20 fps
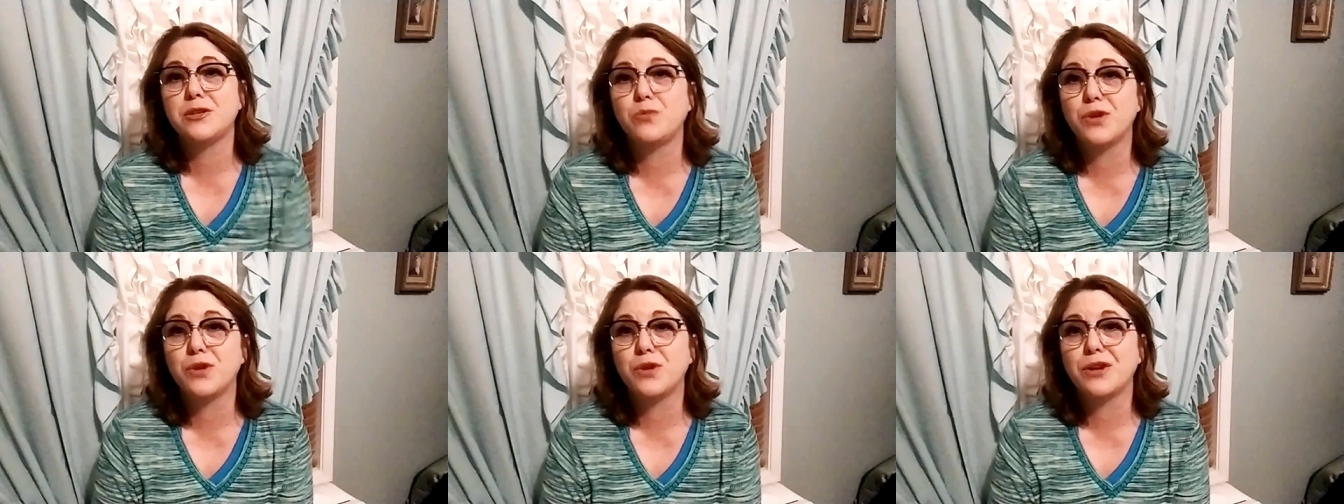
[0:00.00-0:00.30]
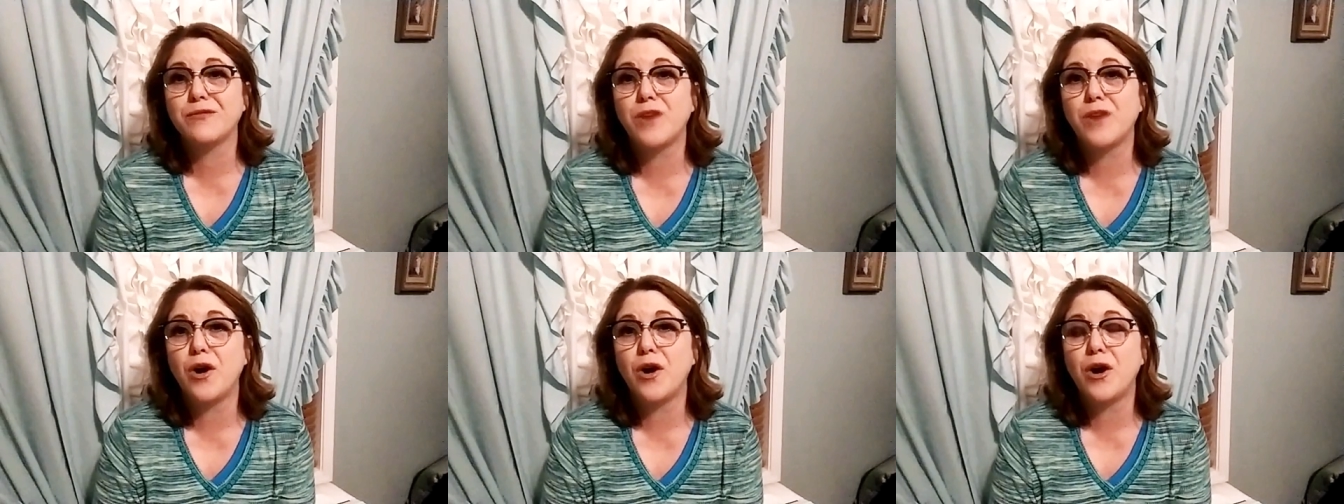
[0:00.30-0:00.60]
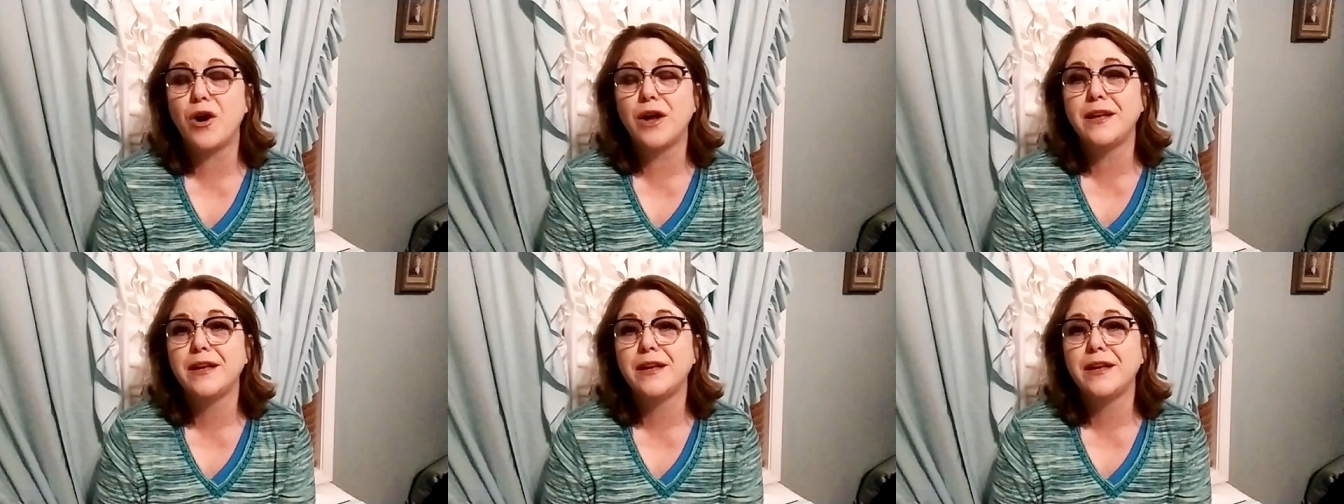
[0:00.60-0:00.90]
the Word of
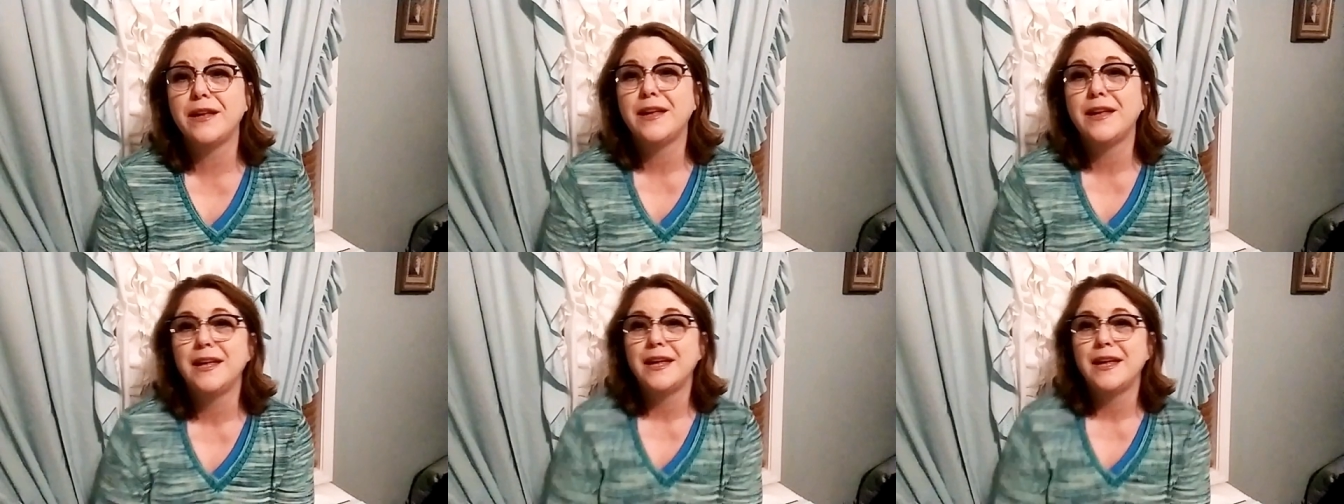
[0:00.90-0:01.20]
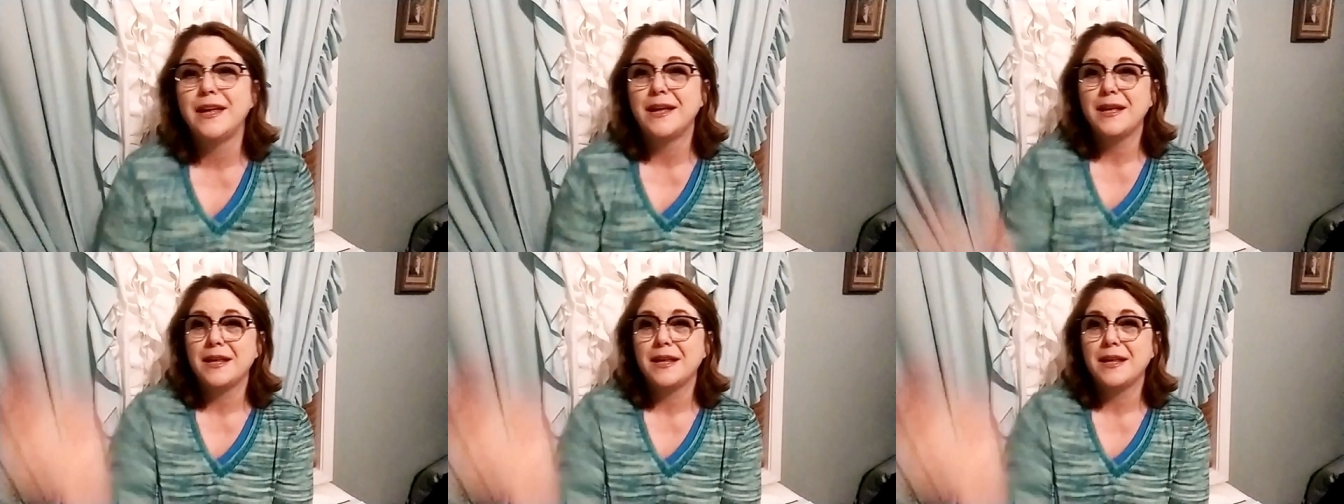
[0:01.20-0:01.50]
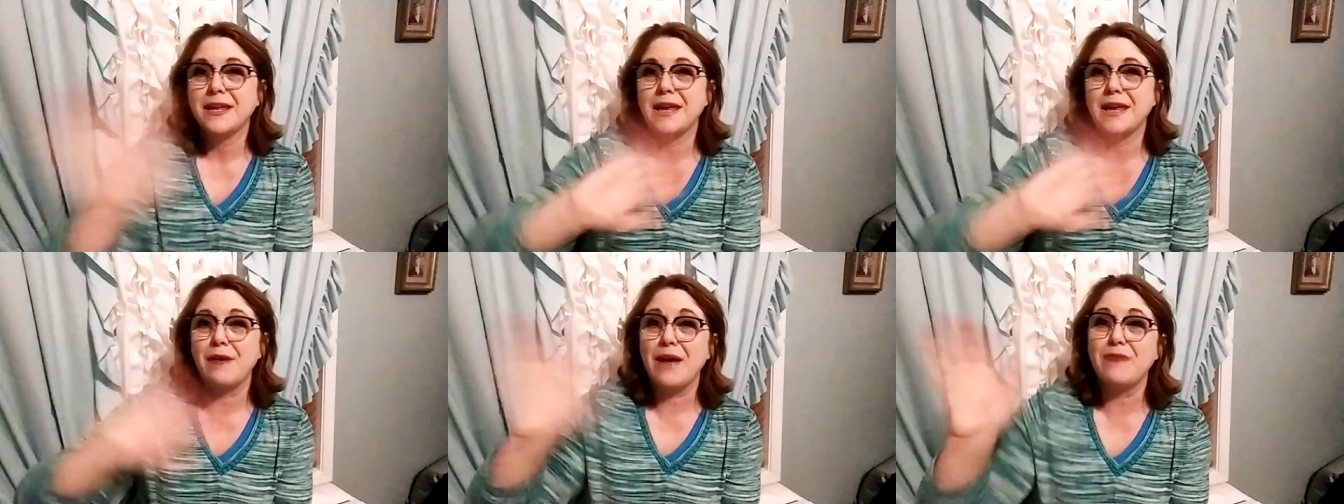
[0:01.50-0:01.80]
God.
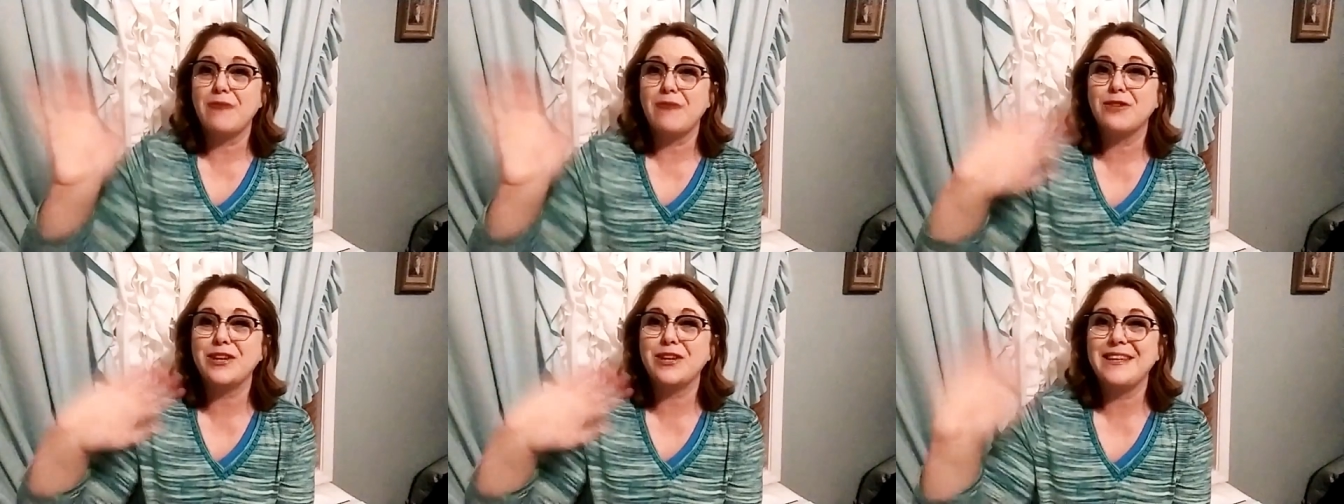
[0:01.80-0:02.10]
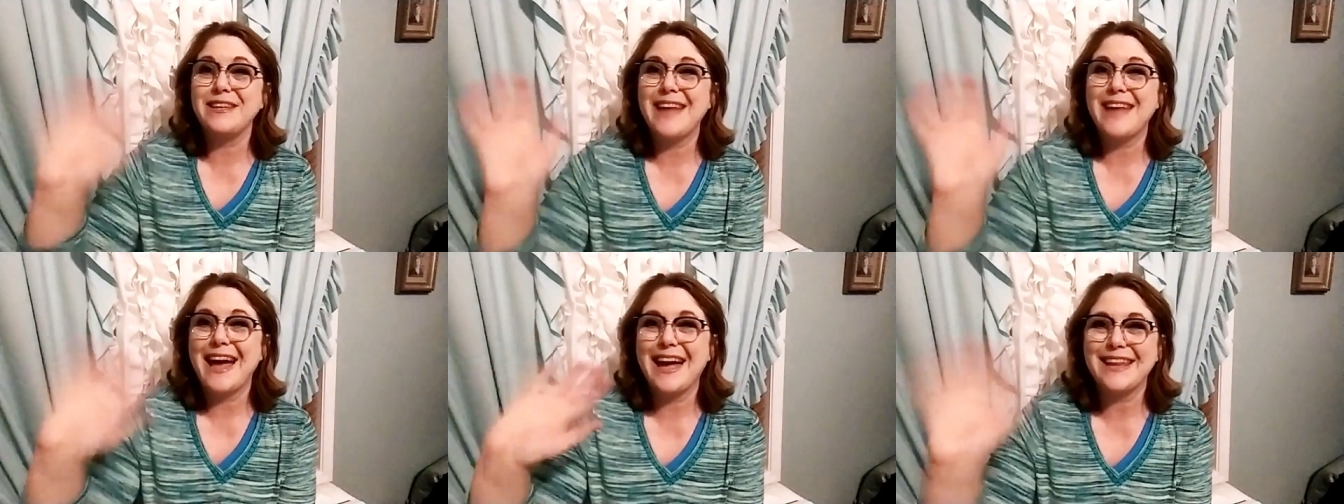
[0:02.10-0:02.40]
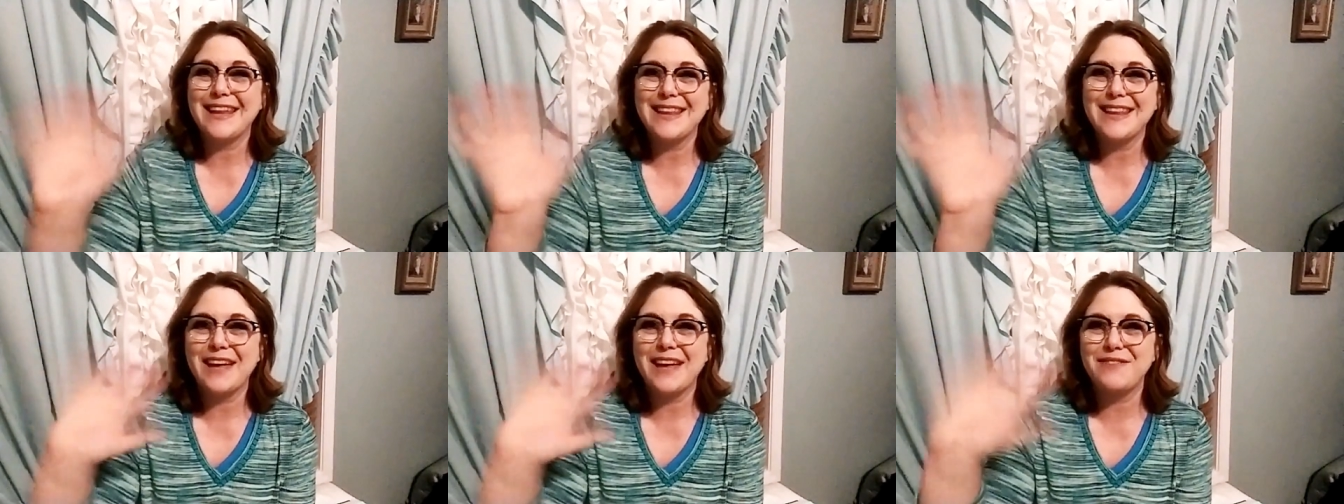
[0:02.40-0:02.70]
Y'all have a good night.
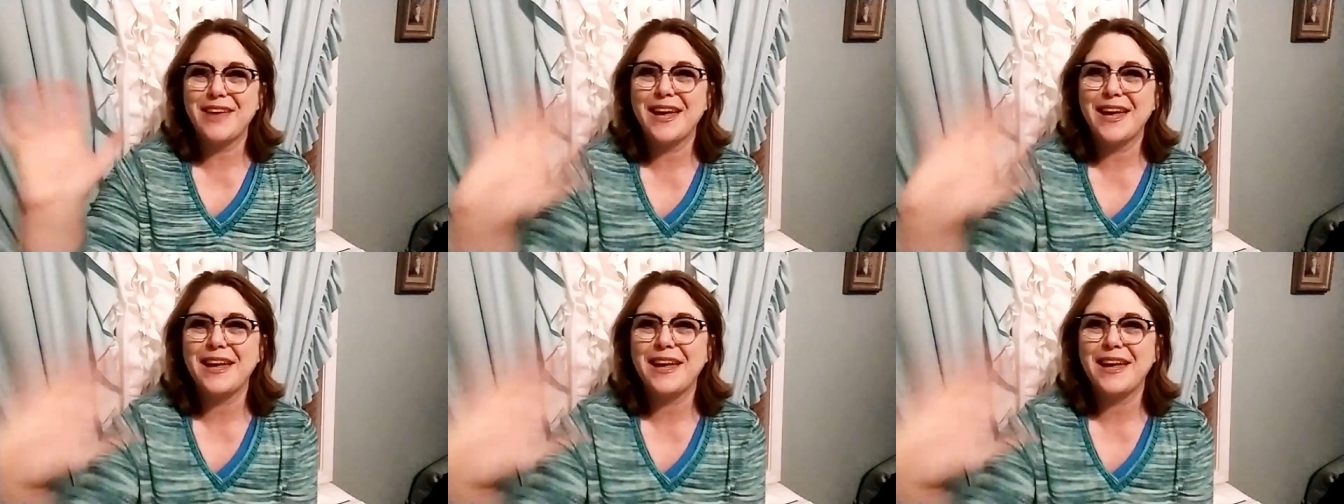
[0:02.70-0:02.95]
Love you.